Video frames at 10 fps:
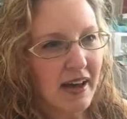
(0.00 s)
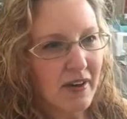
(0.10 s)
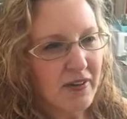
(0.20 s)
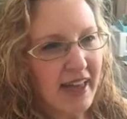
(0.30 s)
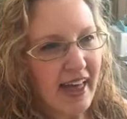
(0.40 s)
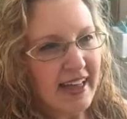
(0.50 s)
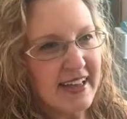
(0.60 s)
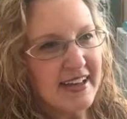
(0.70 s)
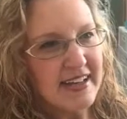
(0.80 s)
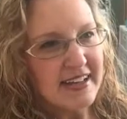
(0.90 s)
Okay,
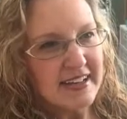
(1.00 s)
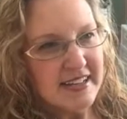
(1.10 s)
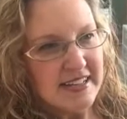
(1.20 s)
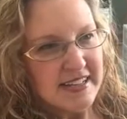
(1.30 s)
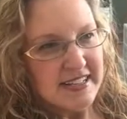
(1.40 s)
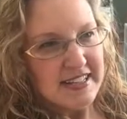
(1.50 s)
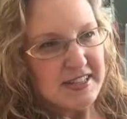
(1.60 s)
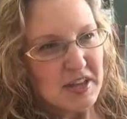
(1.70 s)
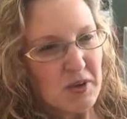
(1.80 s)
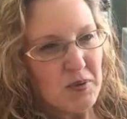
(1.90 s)

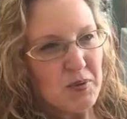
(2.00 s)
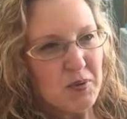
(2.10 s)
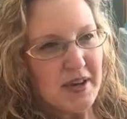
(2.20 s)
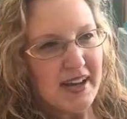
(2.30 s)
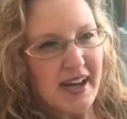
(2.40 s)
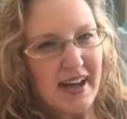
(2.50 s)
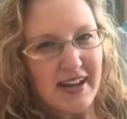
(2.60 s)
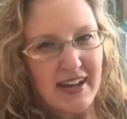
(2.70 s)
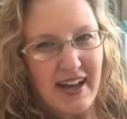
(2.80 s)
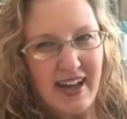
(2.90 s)
so I
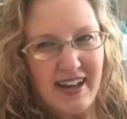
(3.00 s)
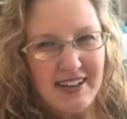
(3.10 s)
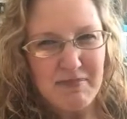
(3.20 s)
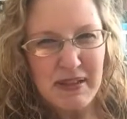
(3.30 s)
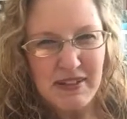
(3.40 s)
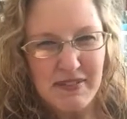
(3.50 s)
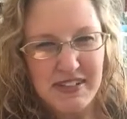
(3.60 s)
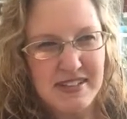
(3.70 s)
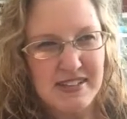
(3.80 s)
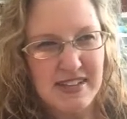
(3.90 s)
had a bit of
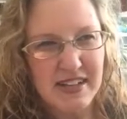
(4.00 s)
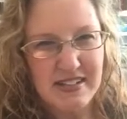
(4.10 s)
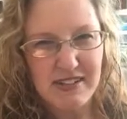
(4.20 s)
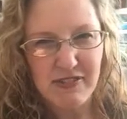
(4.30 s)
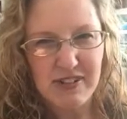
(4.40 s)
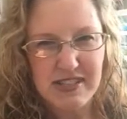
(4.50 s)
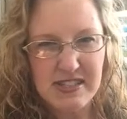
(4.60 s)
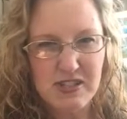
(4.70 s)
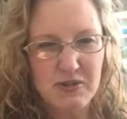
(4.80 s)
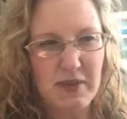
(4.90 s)
a different
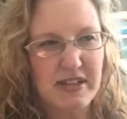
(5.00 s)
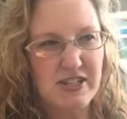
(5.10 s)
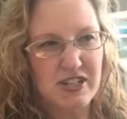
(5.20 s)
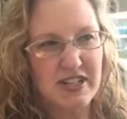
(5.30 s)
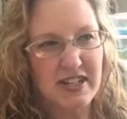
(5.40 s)
situation